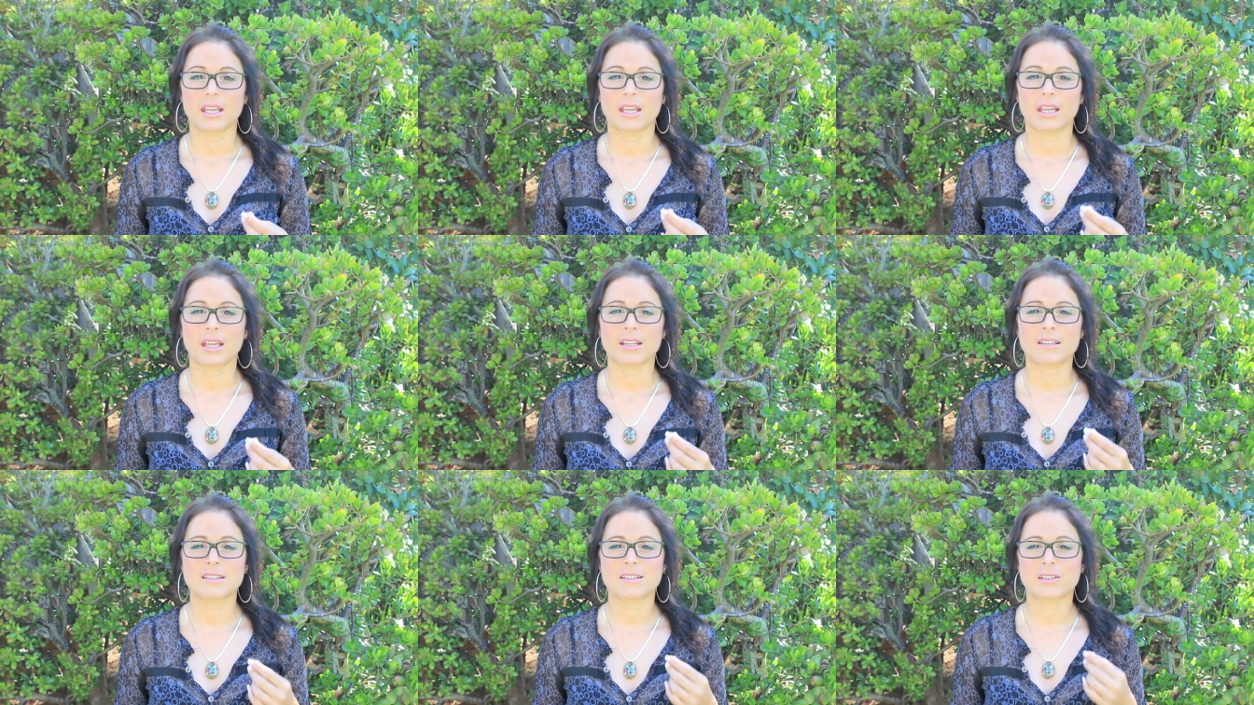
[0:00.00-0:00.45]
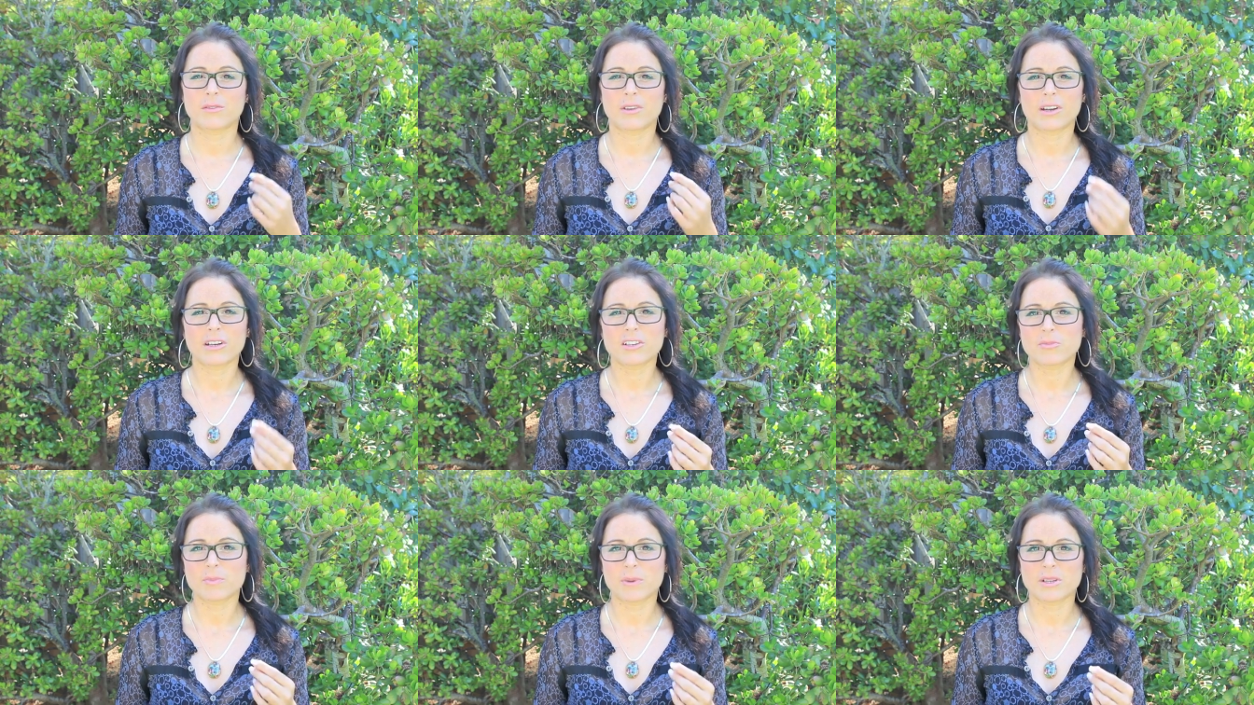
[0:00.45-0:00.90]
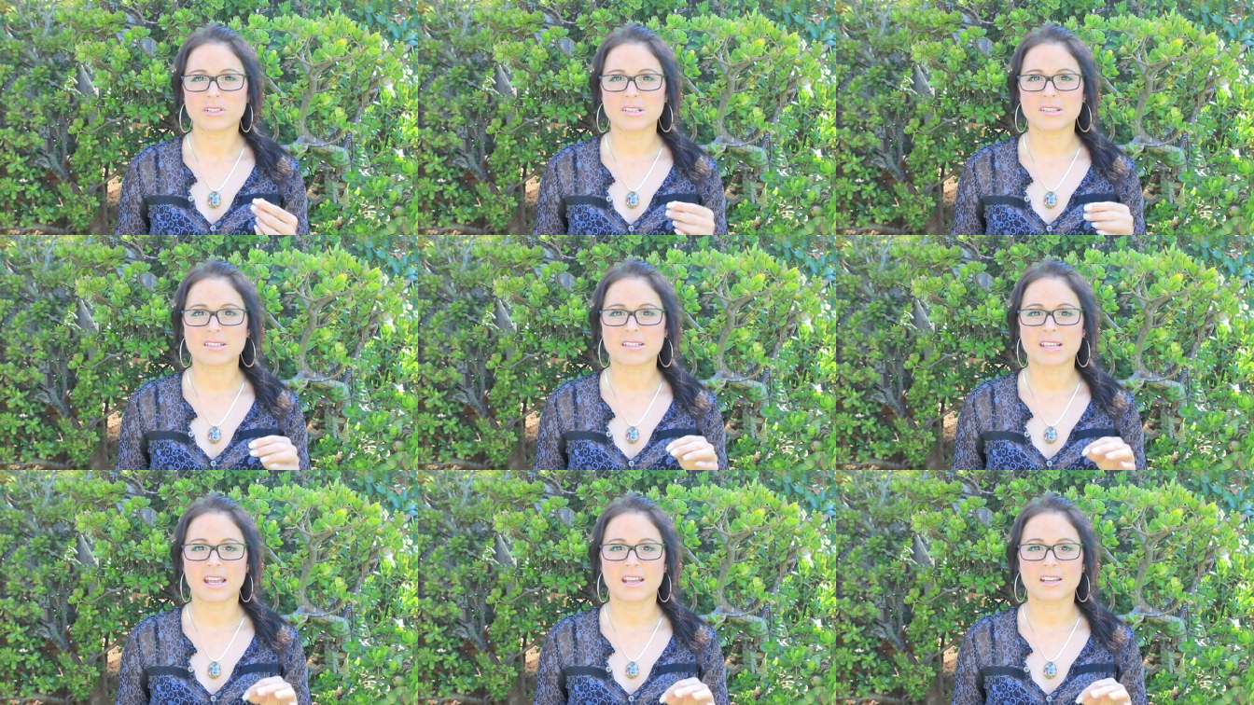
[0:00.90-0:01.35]
It's a very
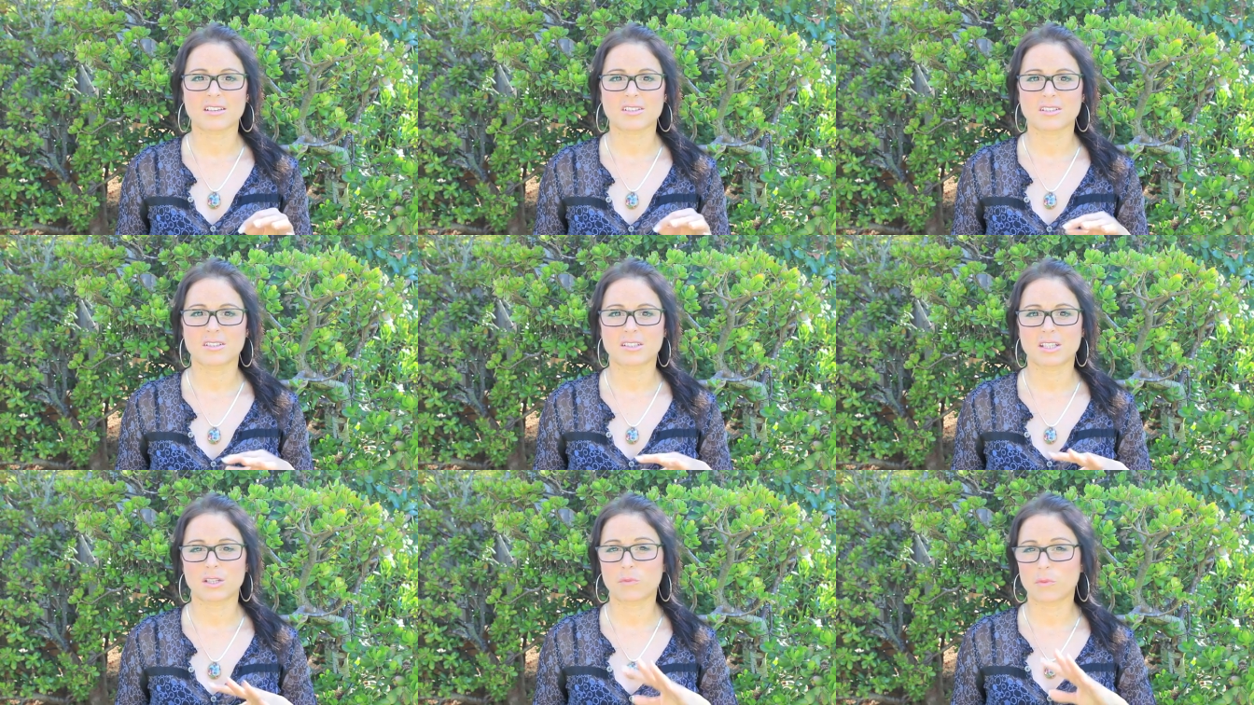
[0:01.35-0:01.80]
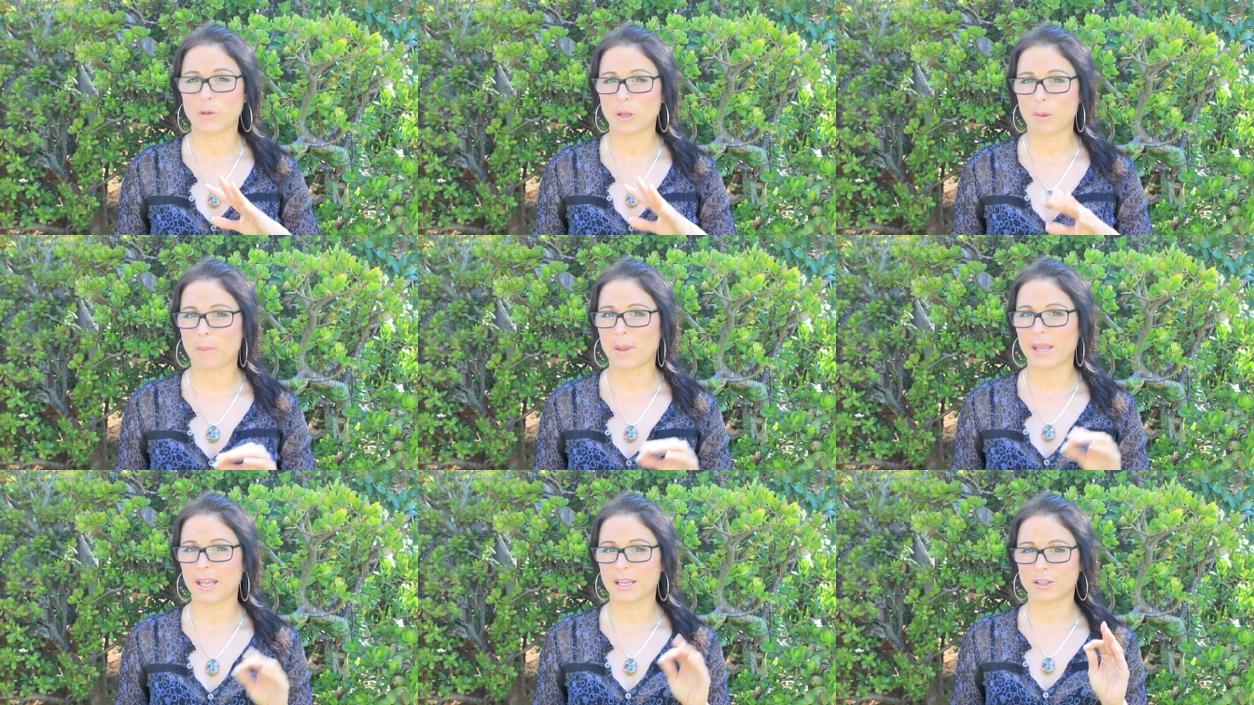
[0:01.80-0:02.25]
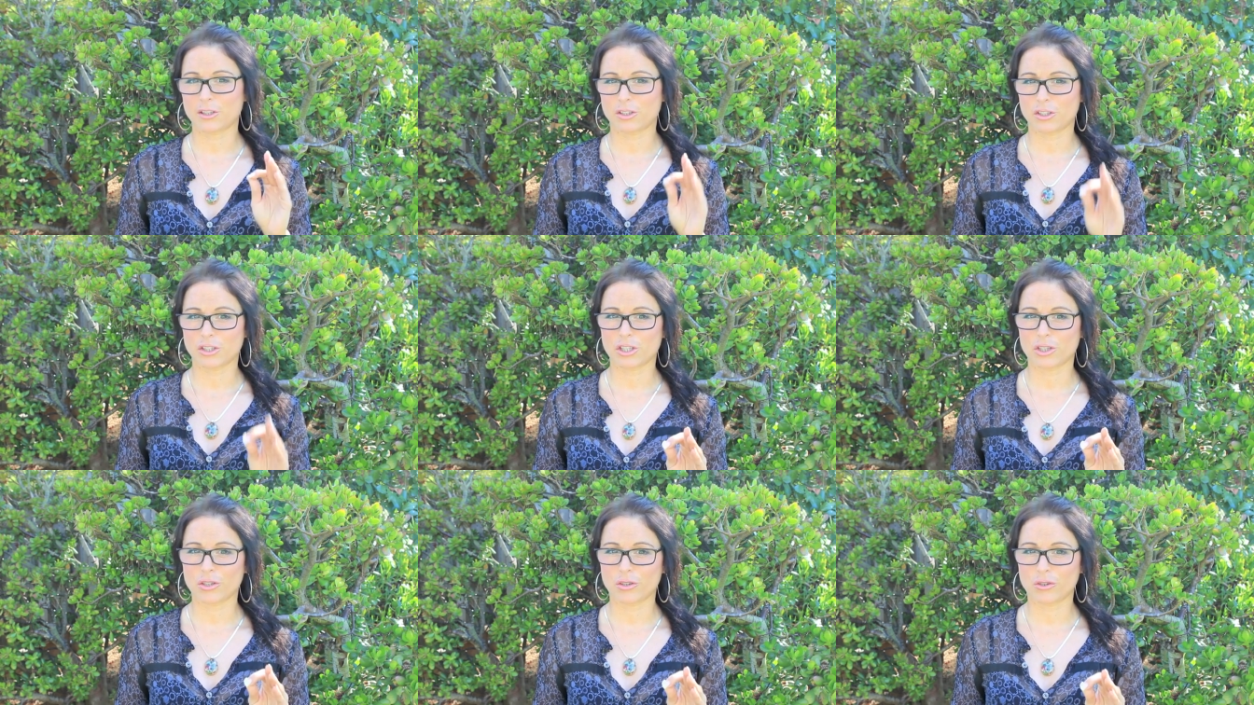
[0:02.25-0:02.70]
special session that will make
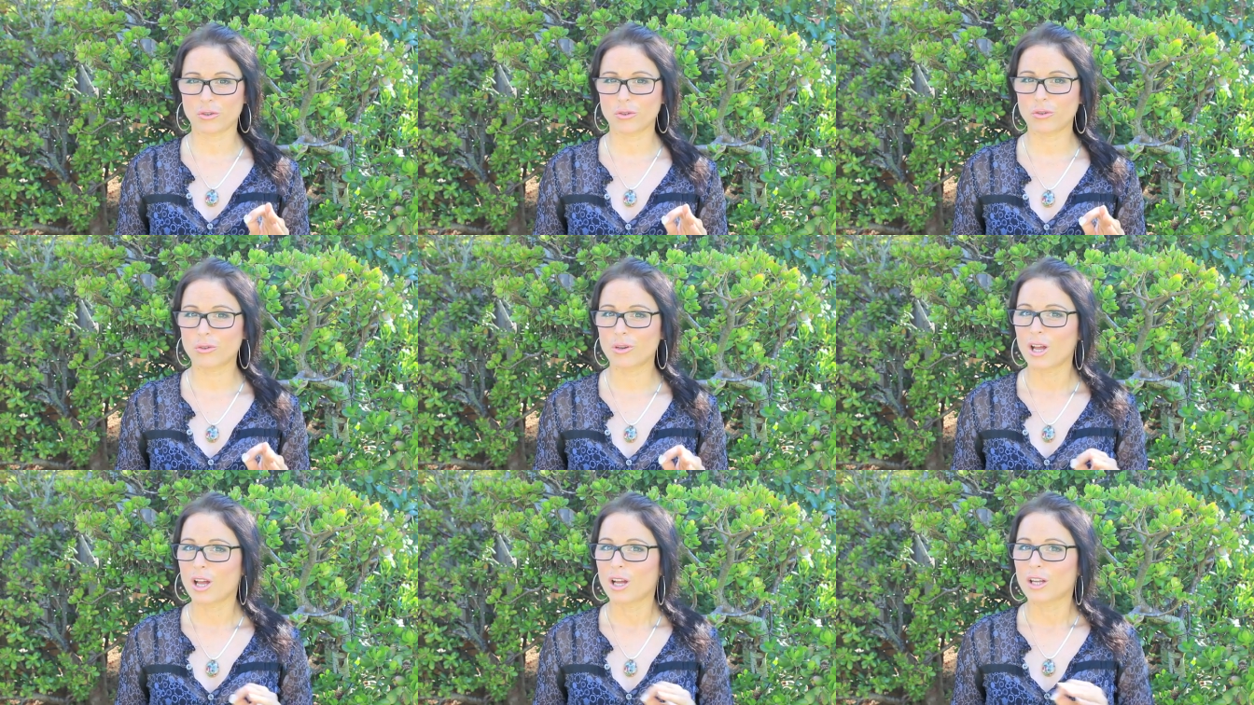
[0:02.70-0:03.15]
you